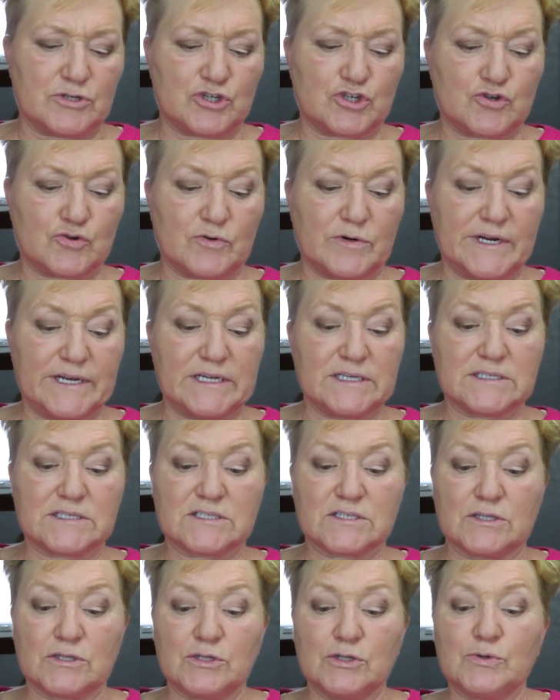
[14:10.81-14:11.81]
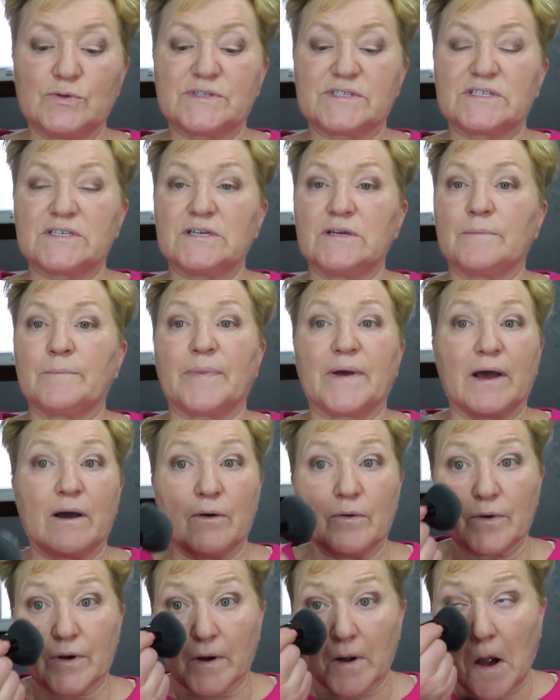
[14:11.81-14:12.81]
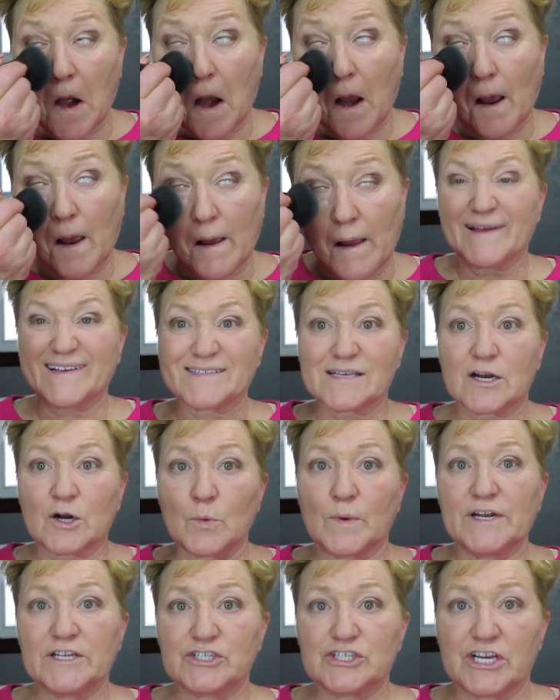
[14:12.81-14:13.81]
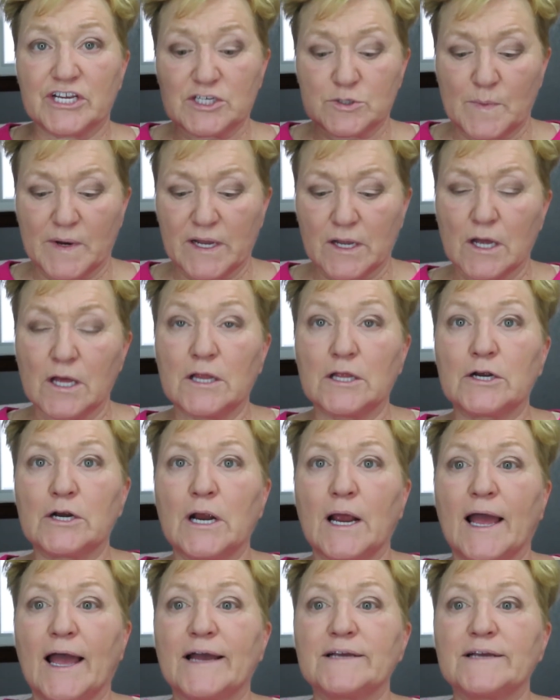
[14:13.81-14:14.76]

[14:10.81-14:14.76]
translucent powder because I don't want to change my color.